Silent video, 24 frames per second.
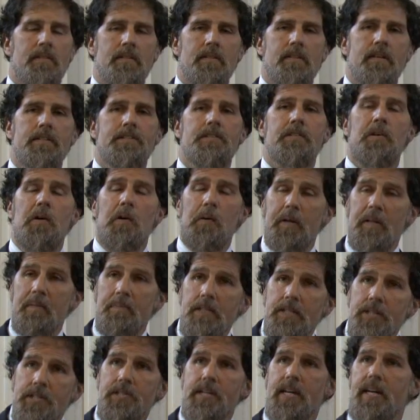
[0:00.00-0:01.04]
as has already been
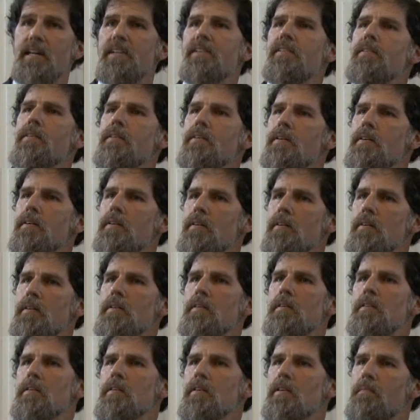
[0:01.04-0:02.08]
said,
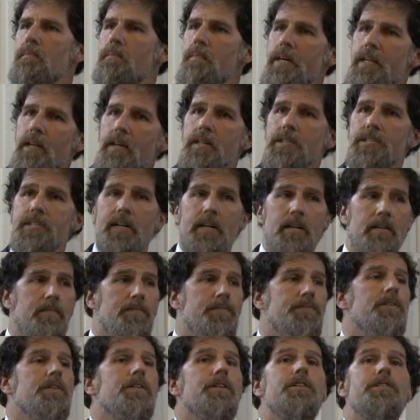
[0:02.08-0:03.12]
commit
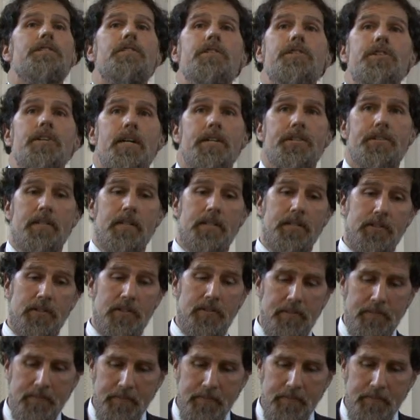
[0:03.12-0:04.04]
ourselves to justice.